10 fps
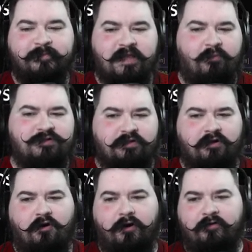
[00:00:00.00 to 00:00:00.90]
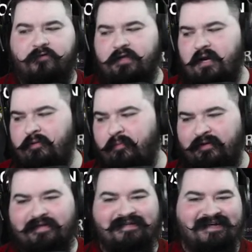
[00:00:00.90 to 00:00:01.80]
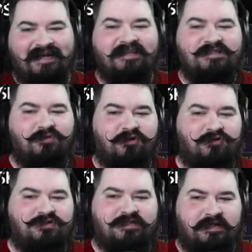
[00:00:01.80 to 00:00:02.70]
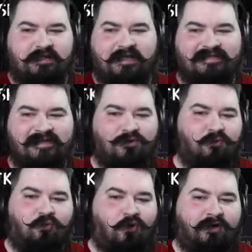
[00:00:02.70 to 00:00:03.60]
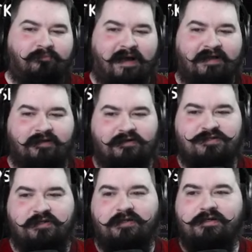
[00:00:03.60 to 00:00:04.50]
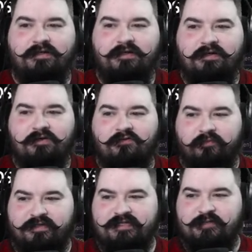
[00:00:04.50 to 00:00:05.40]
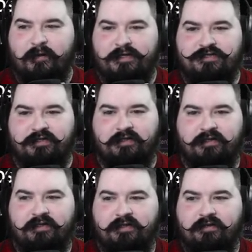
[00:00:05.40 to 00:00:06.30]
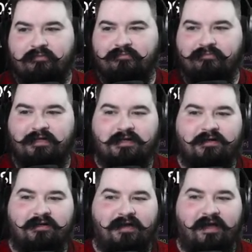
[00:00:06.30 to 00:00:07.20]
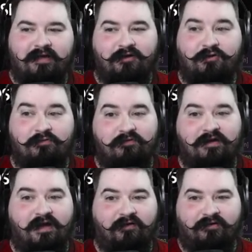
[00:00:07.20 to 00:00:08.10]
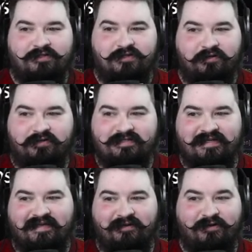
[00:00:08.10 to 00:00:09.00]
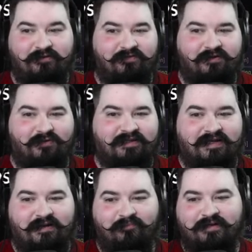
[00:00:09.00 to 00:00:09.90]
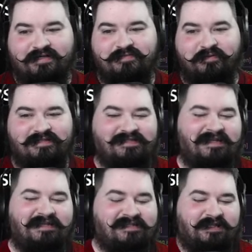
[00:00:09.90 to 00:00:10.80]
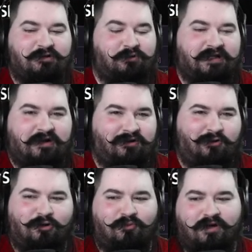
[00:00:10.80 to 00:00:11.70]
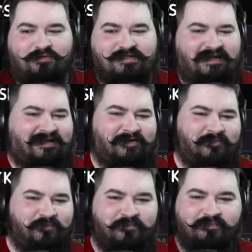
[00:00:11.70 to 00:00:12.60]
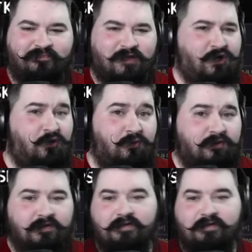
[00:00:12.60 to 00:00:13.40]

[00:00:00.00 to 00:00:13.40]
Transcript: That was a little harder for a lot of people. At least we didn't do Seat. That's like the one bad dungeon from this expansion. Like, I, you don't even count Assault, because like you couldn't even run that on plus. But Seat is like the one that the only one I was like, who?